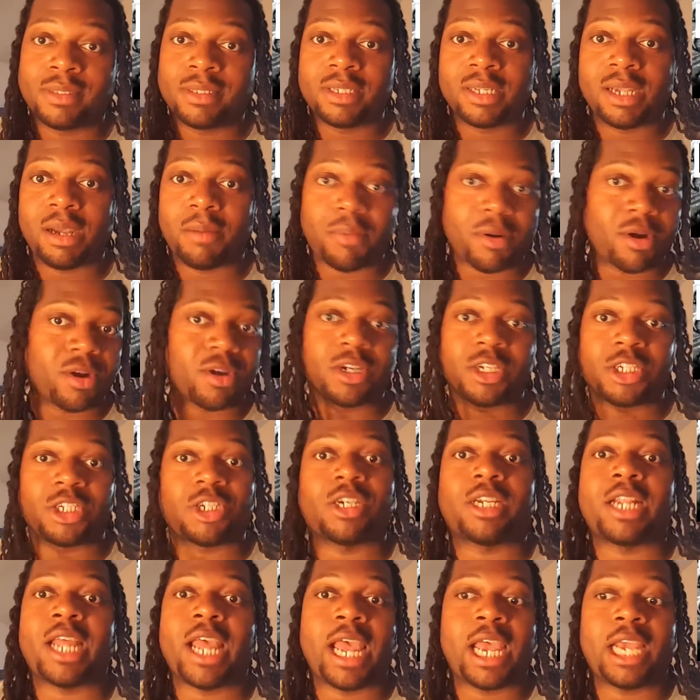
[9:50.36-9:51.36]
I'm probably gonna
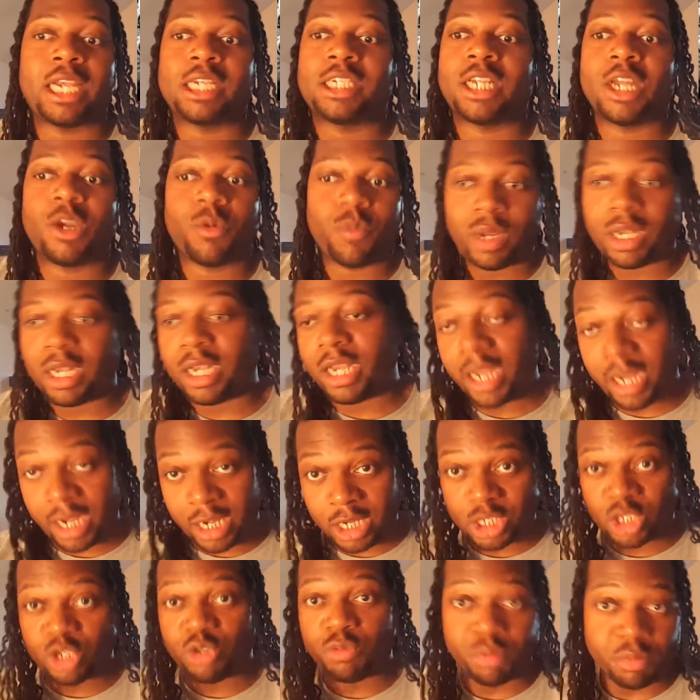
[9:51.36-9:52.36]
start that hashtag. We need
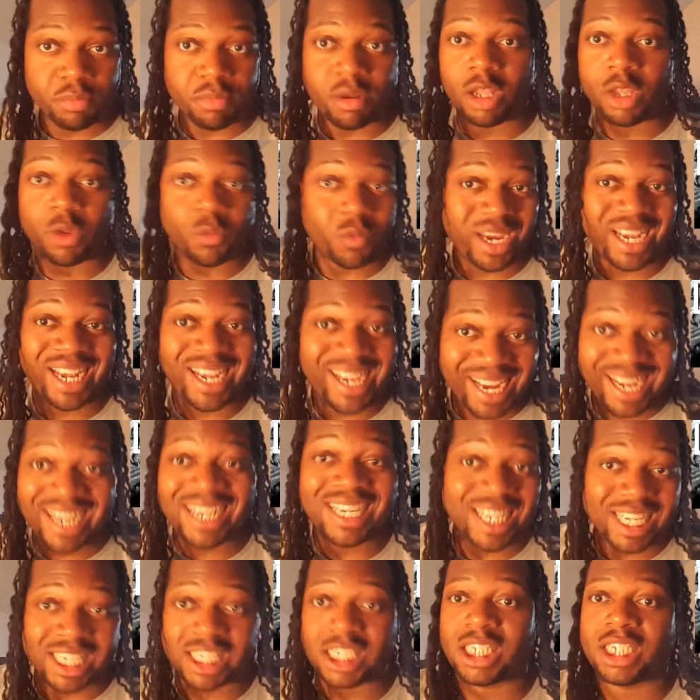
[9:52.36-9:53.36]
the Super Mullet. We need
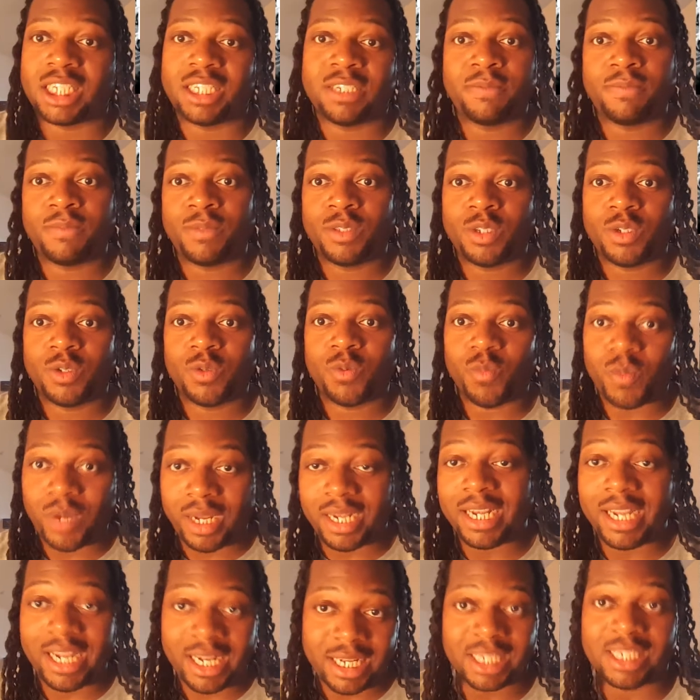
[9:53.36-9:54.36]
this. We
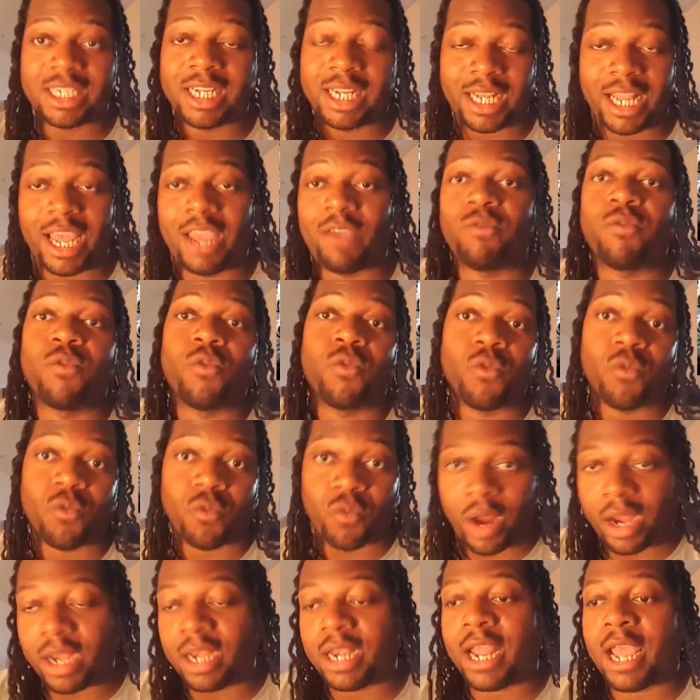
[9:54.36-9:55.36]
need this in life
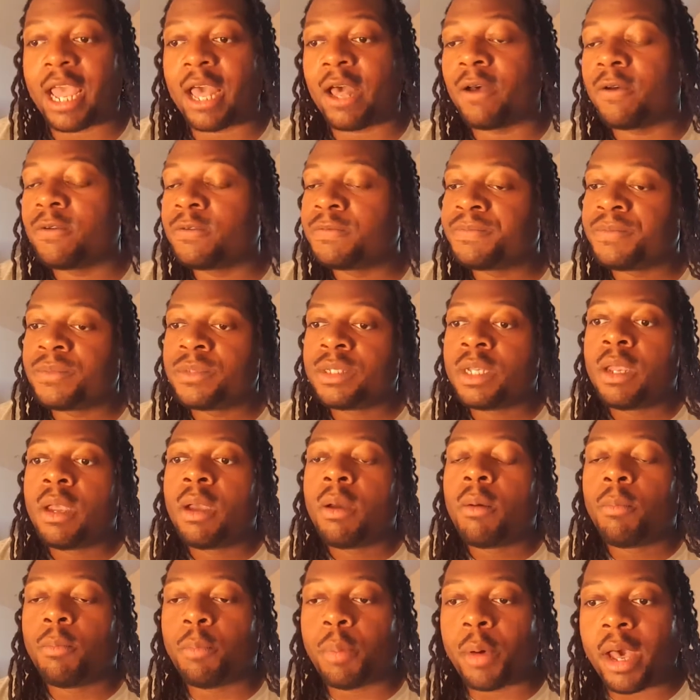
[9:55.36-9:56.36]
right now.
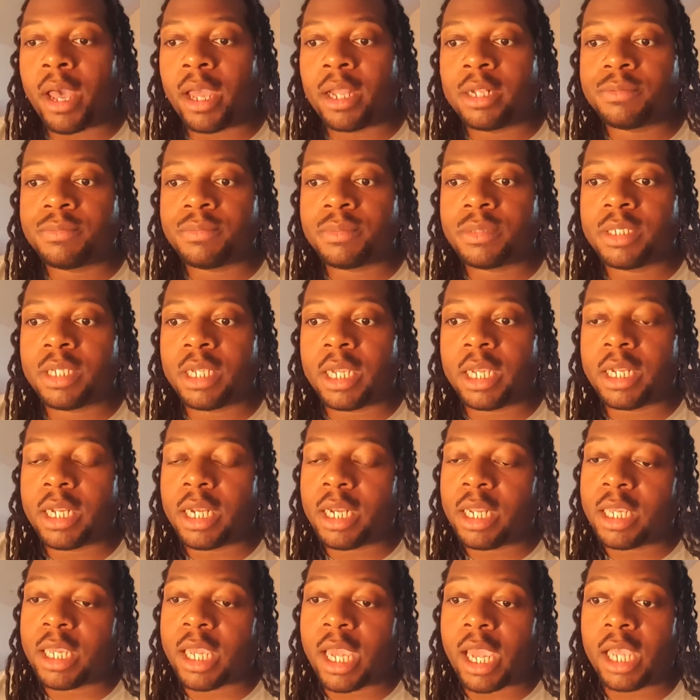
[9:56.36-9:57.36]
But in
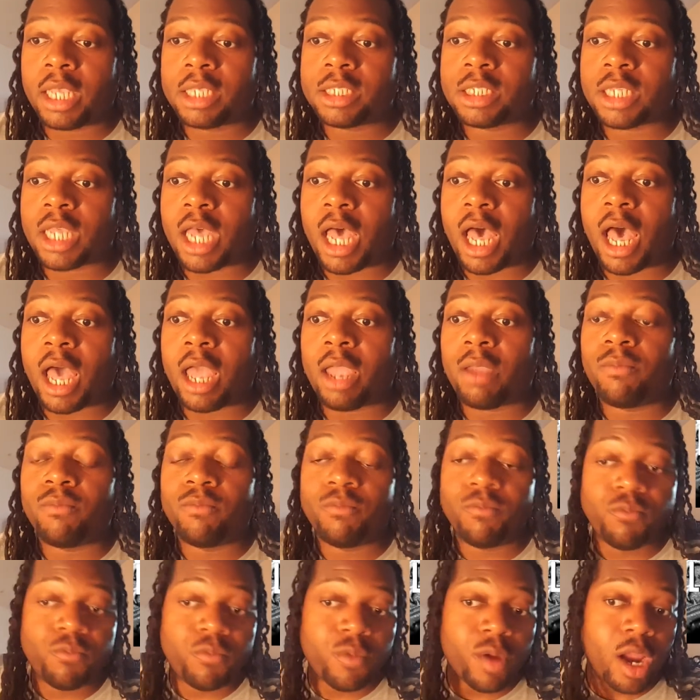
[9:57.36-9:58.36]
any case, I
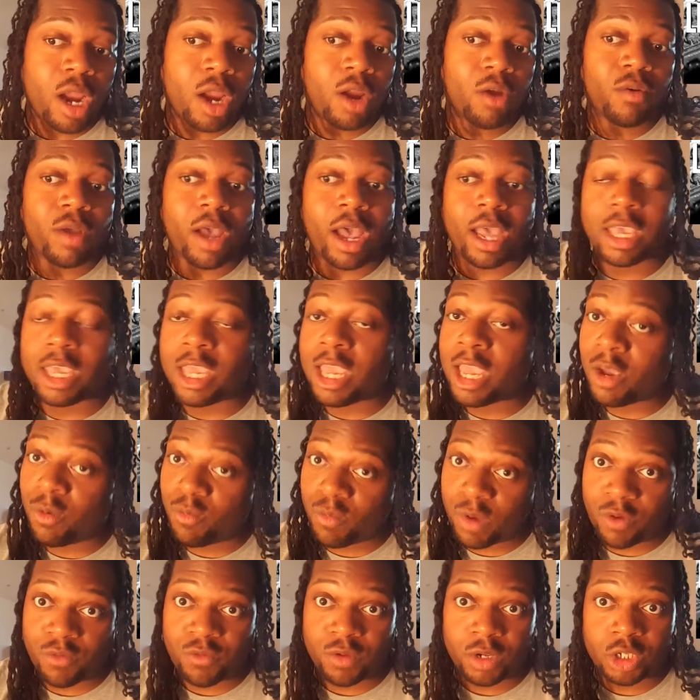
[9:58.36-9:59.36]
can't
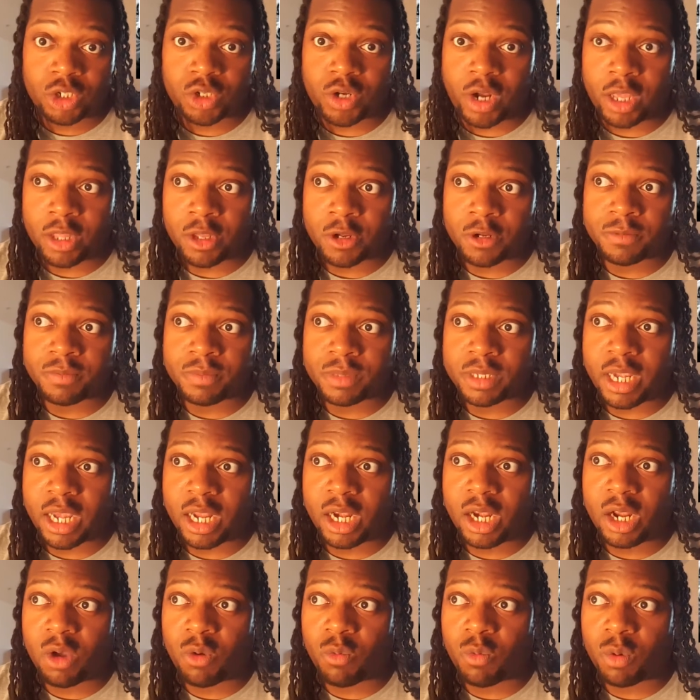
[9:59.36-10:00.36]
wait for the trailer. I
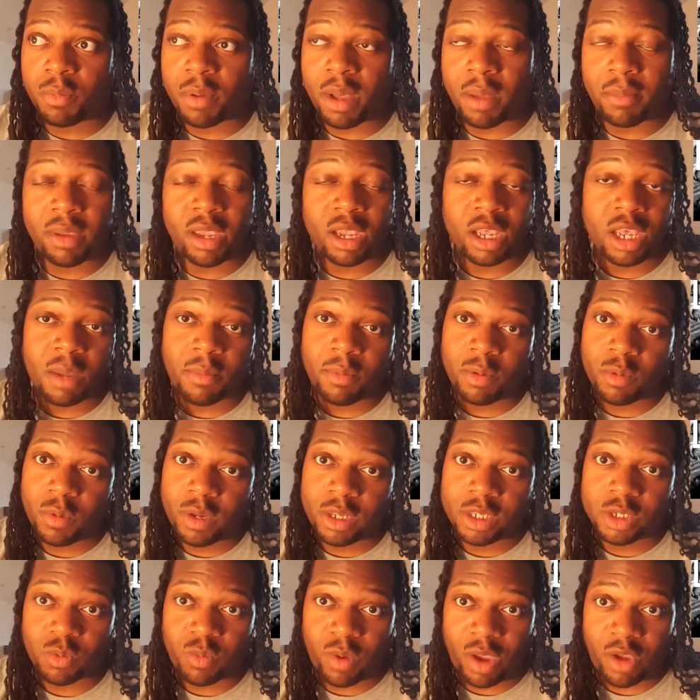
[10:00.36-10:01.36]
know we're probably a couple
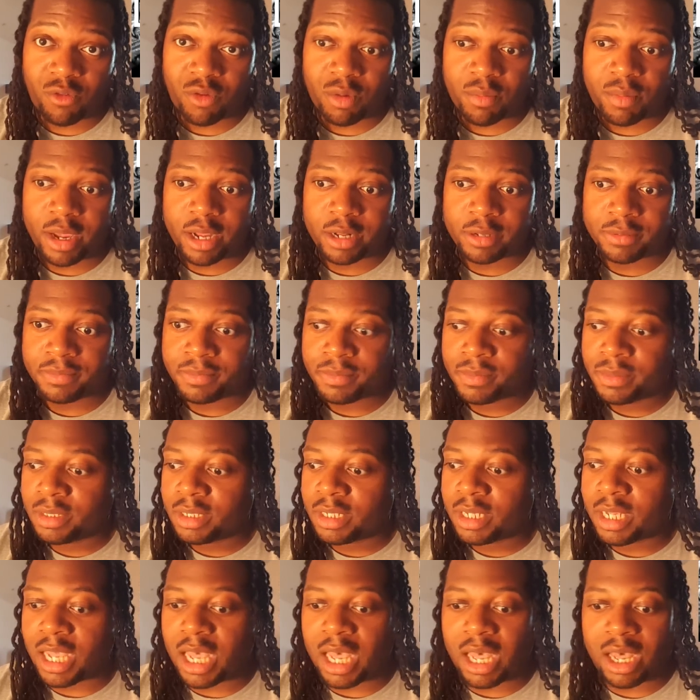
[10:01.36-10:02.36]
weeks away from it.
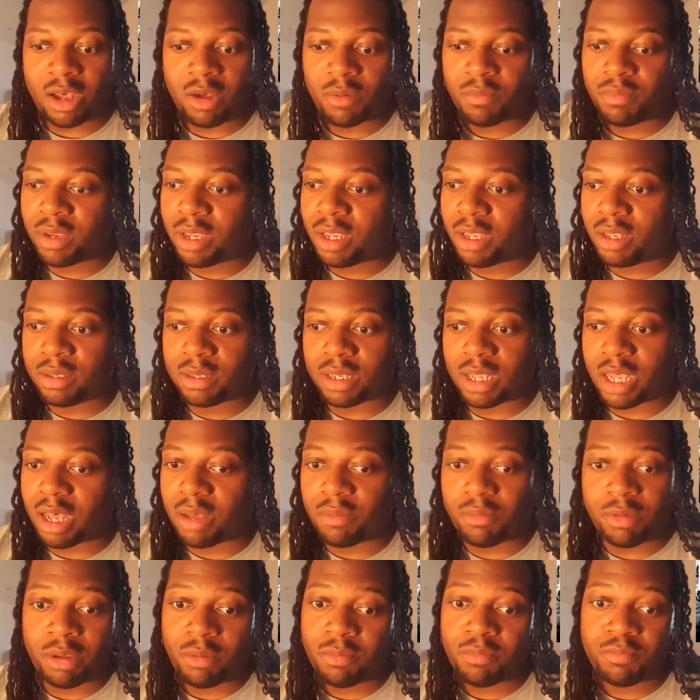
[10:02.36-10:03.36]
I'll be
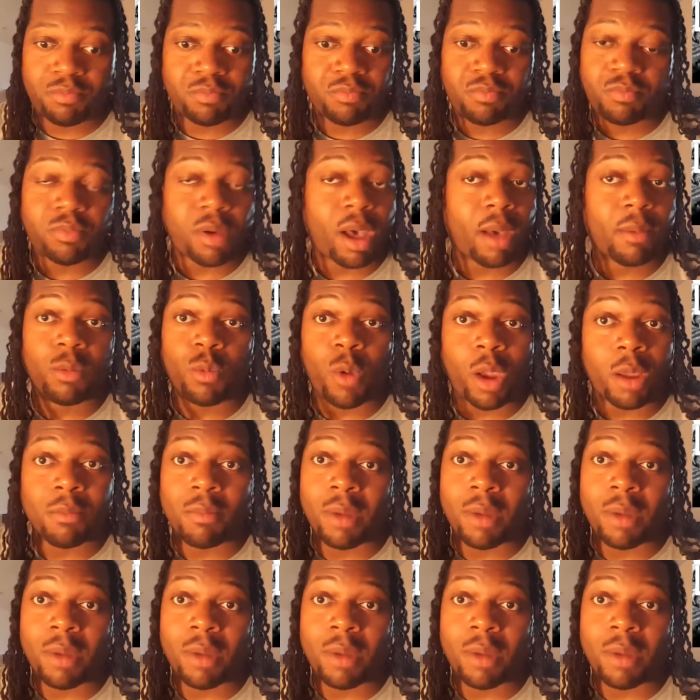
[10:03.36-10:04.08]
probably waiting